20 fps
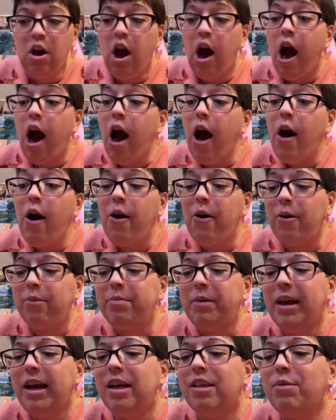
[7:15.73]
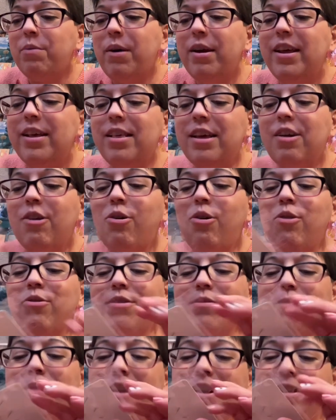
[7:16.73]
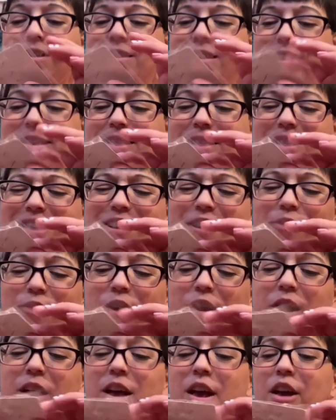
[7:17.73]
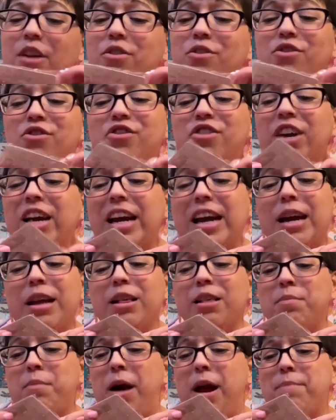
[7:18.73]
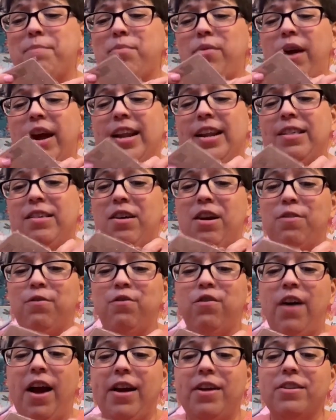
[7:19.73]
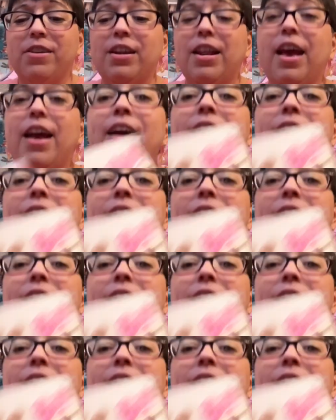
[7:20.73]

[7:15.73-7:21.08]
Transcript: Oh, because one is in gold and one is in silver. Jeez, my brain is on fire today.